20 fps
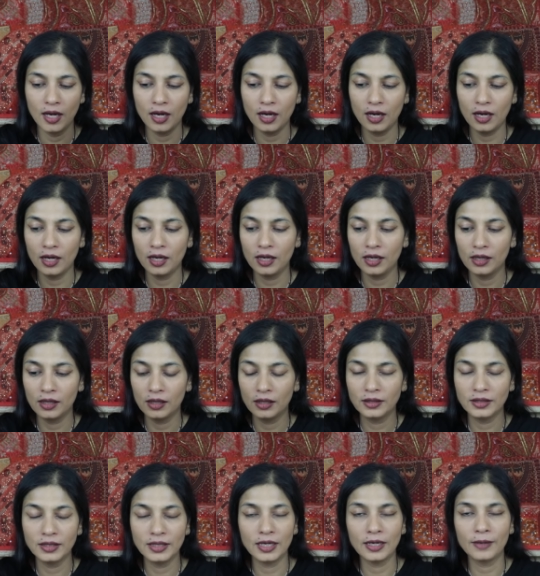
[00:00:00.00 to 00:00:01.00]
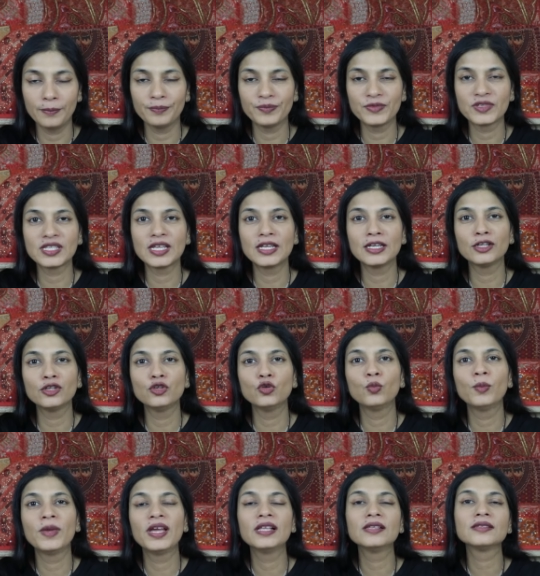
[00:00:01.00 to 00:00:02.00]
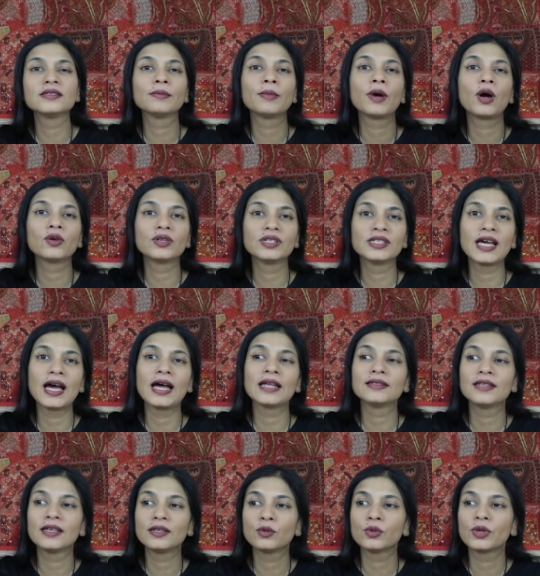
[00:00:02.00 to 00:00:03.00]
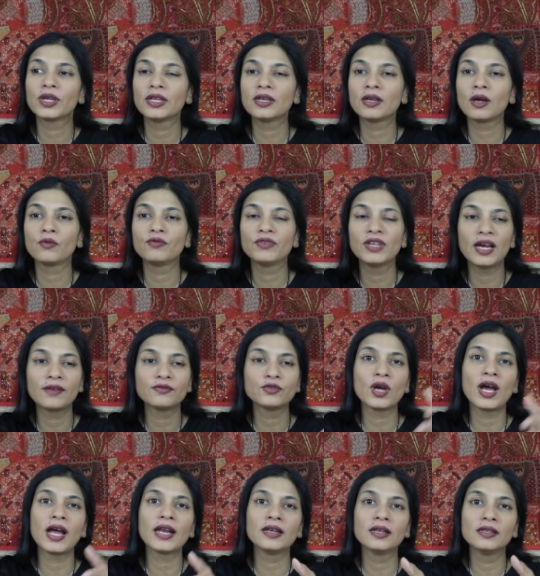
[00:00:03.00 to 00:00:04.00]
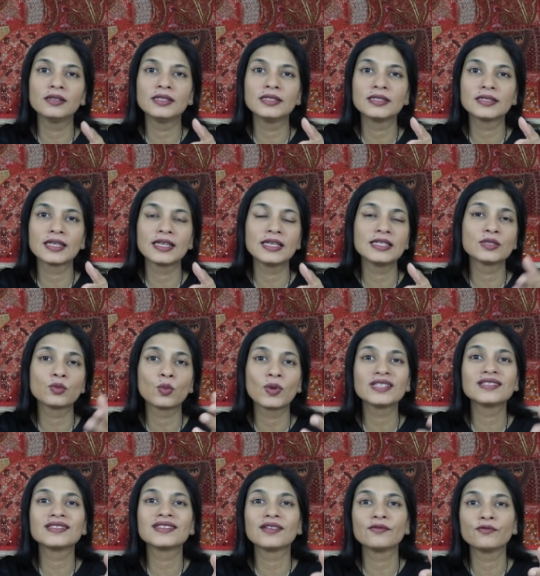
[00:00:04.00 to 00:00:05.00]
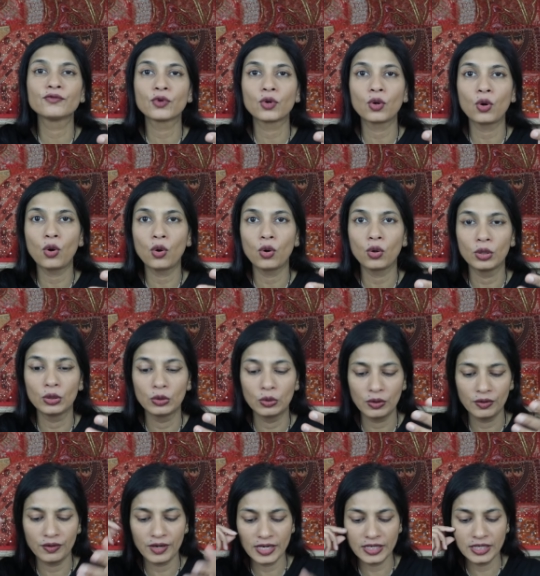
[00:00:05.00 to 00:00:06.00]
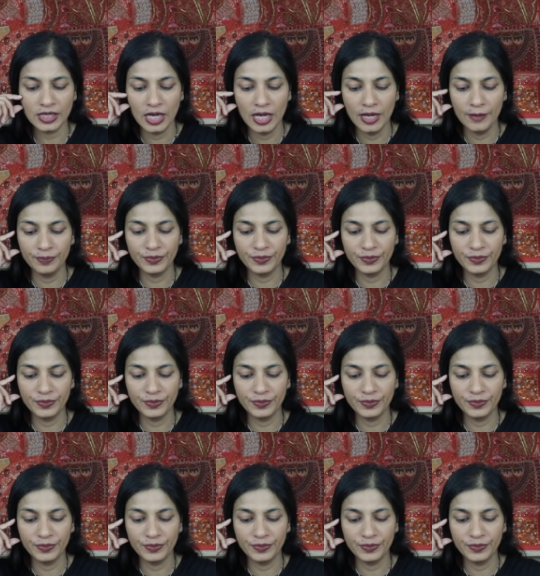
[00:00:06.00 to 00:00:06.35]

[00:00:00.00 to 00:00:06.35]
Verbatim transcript: Uh, yeah, sending you mails about that, that okay, now we have to handle this case once and for all, all right?